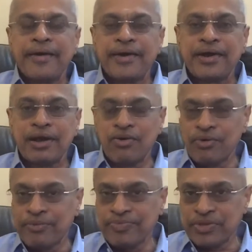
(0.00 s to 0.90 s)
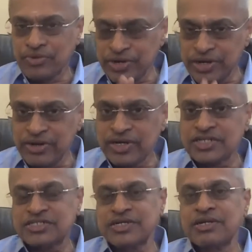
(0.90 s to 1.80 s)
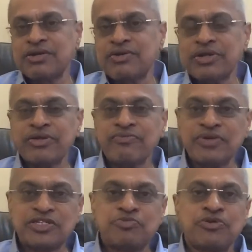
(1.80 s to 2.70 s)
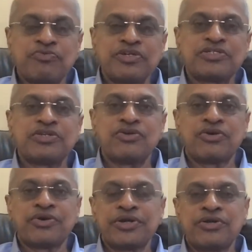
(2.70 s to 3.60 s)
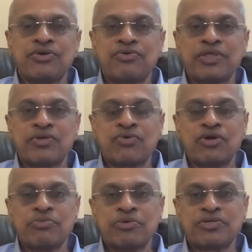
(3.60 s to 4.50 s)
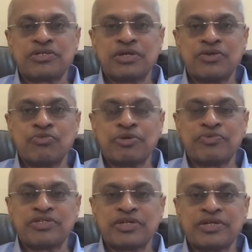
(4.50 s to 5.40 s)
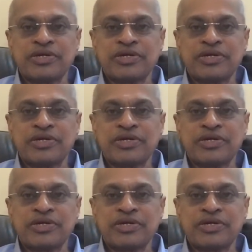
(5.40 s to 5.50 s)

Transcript: Now you need to understand which provision you are going to go, whether old provision or new provision.